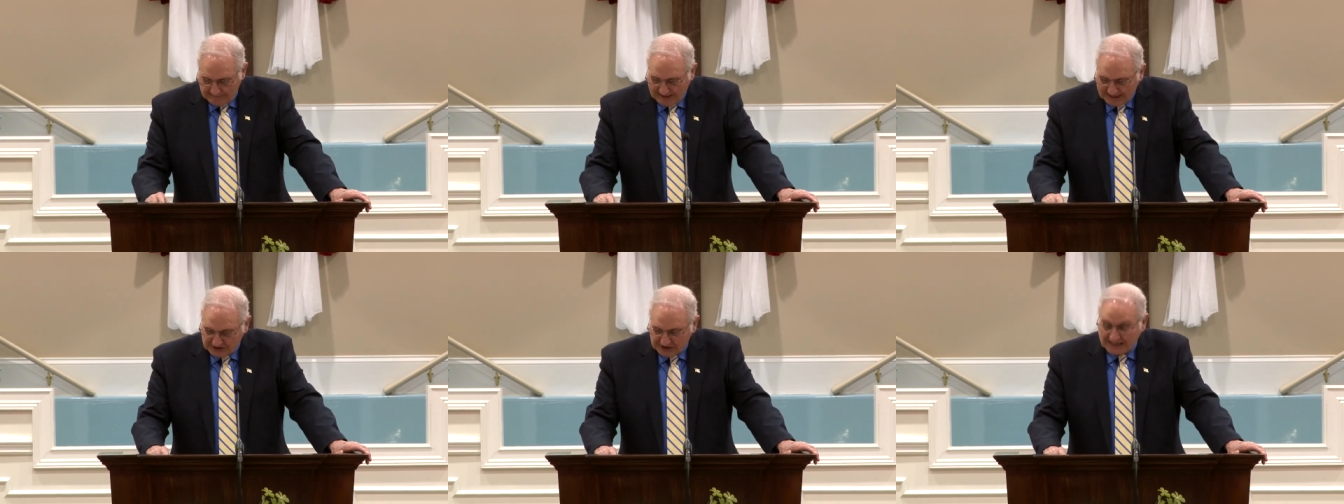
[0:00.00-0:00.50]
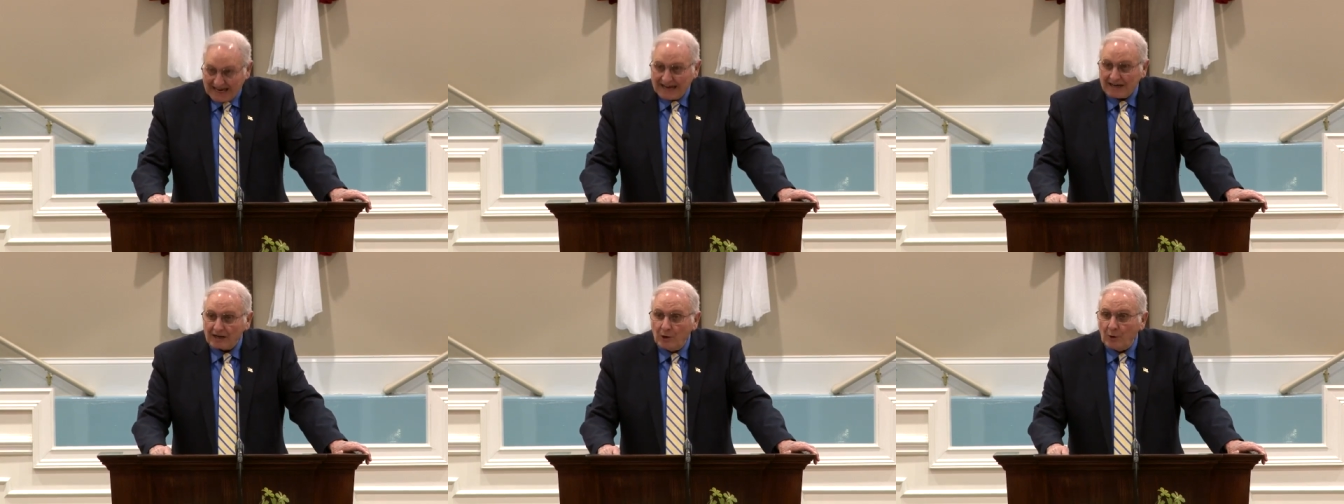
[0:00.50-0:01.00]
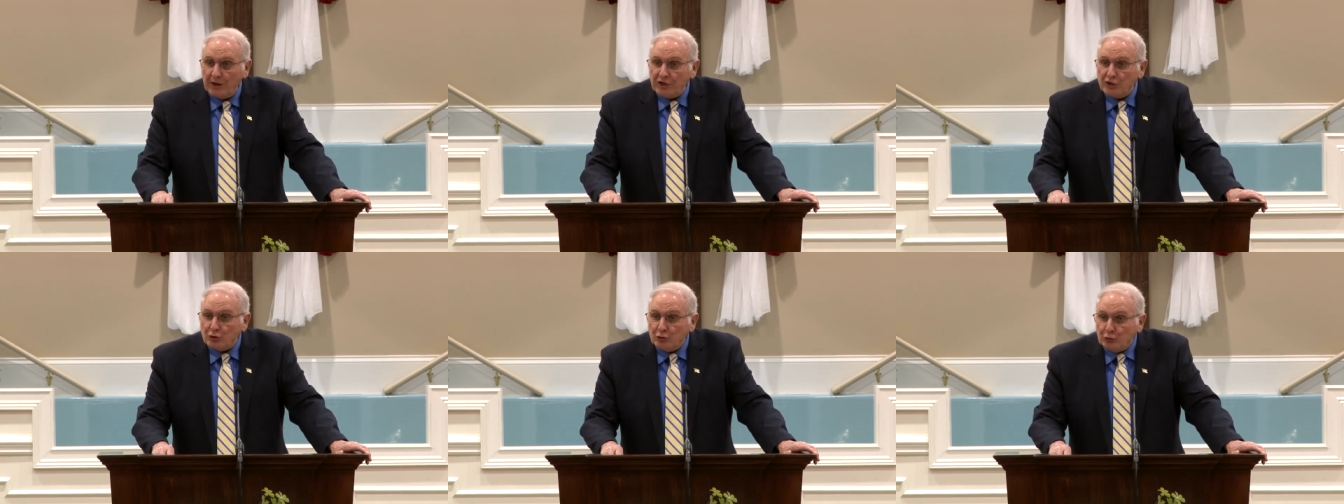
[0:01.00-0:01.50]
That's a
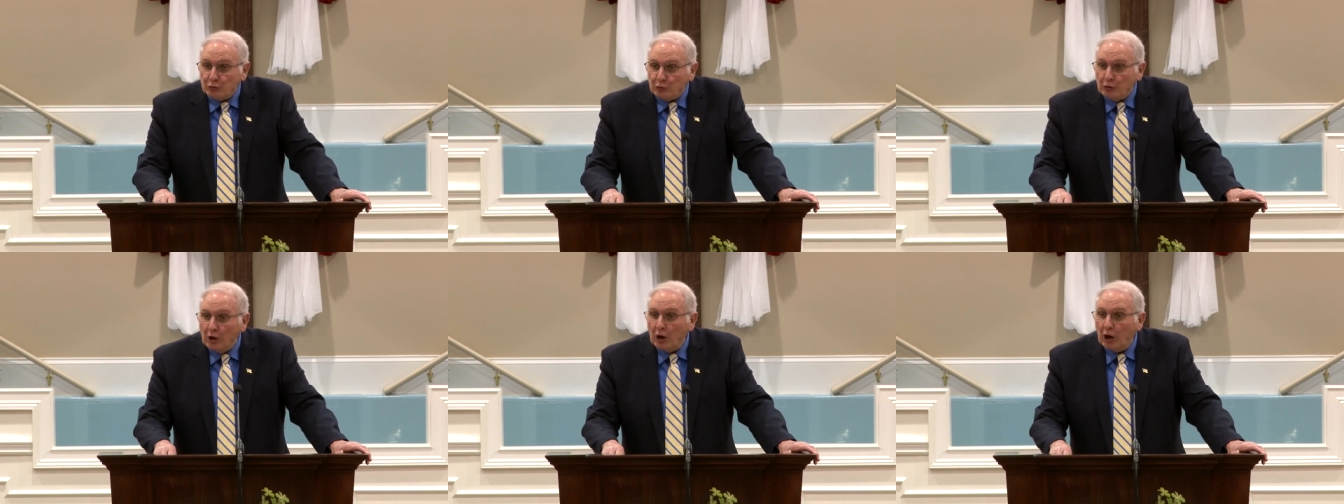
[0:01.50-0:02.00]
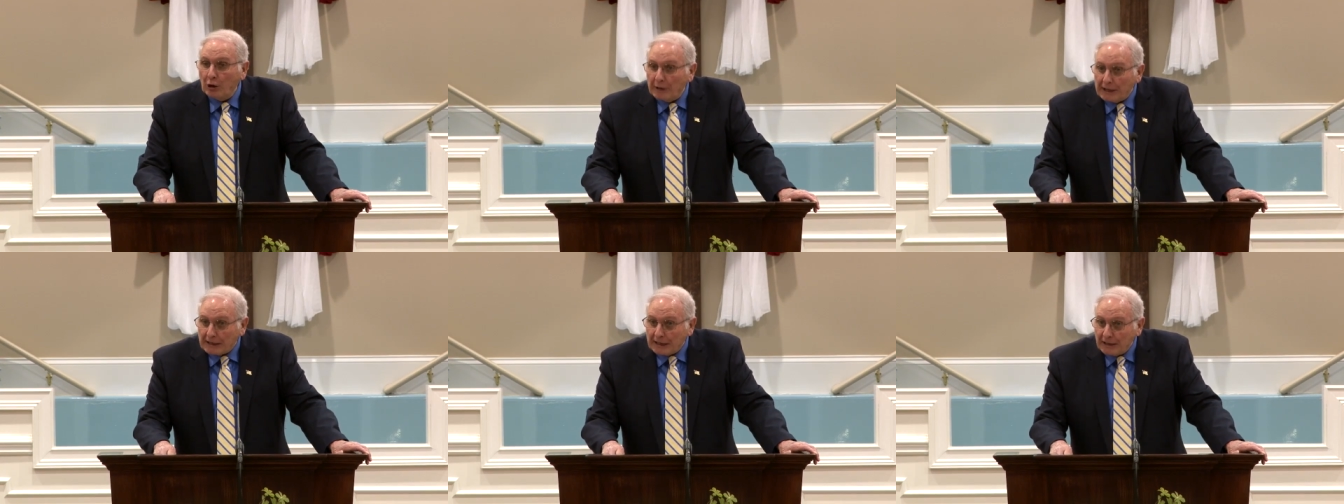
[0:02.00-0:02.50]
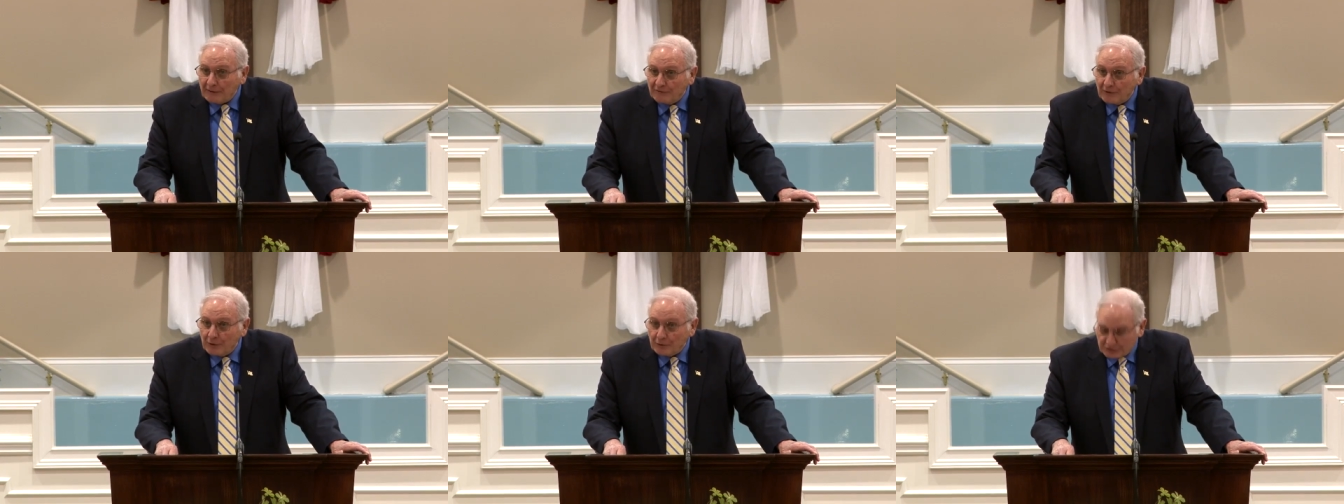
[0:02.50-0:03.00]
Category 2 hurricane,
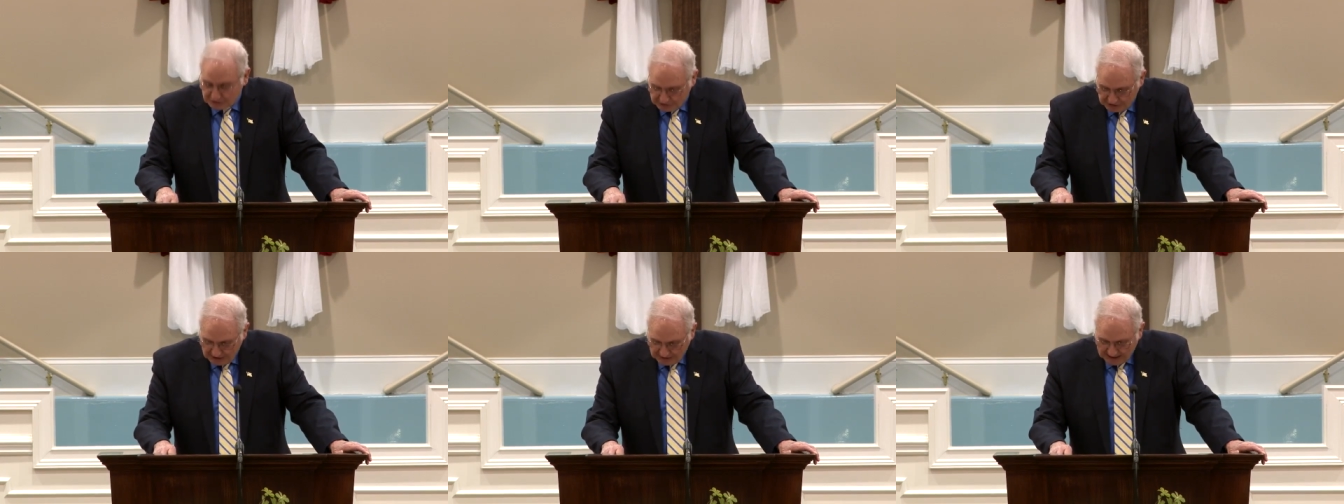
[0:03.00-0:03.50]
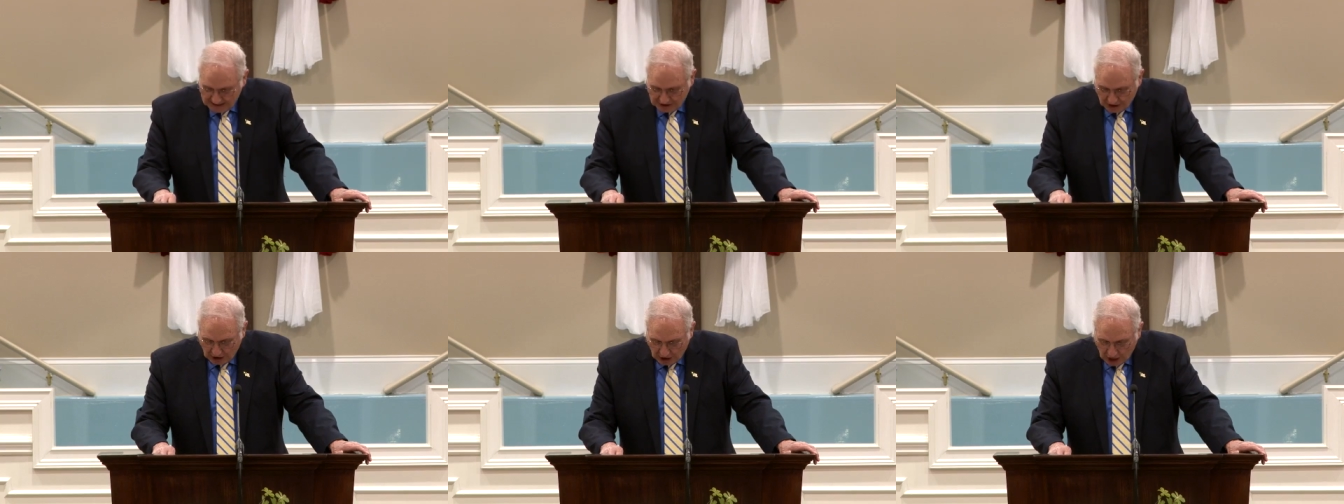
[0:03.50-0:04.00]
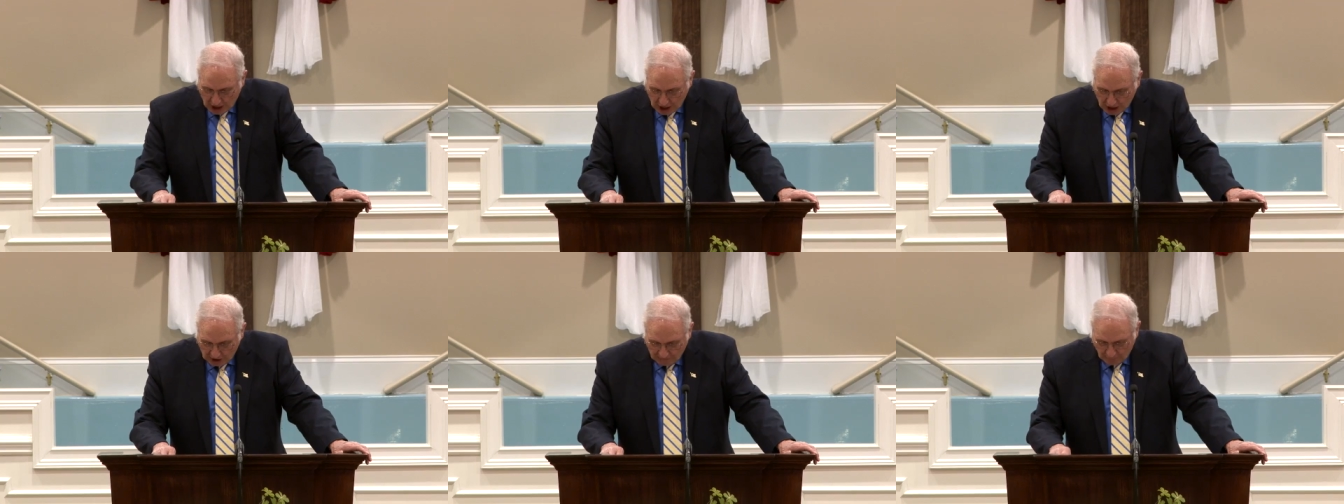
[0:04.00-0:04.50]
folks. That's a
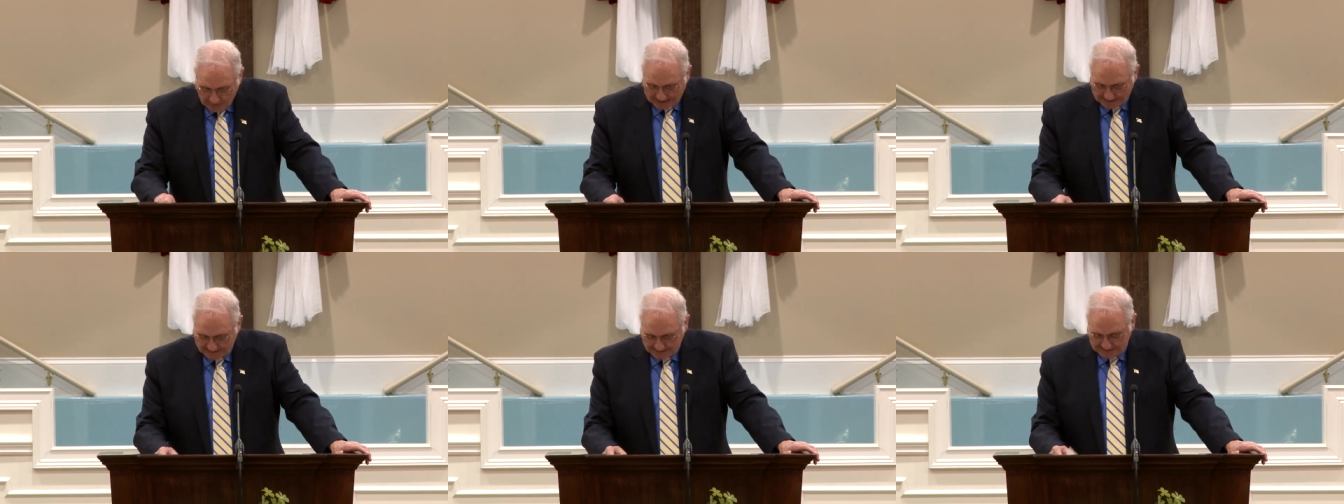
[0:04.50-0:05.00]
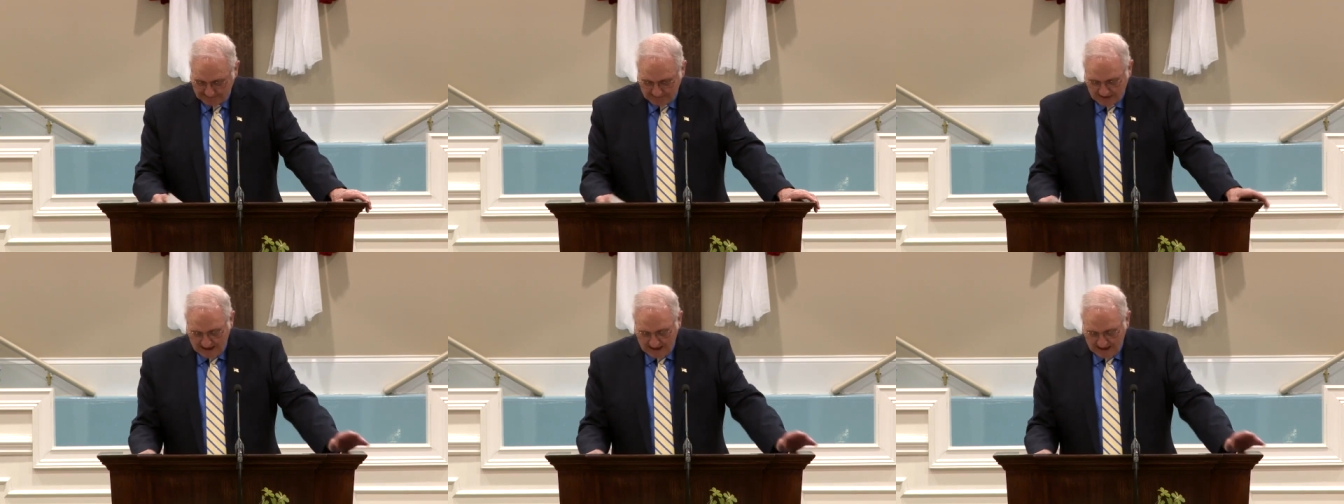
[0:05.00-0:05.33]
lot of winds.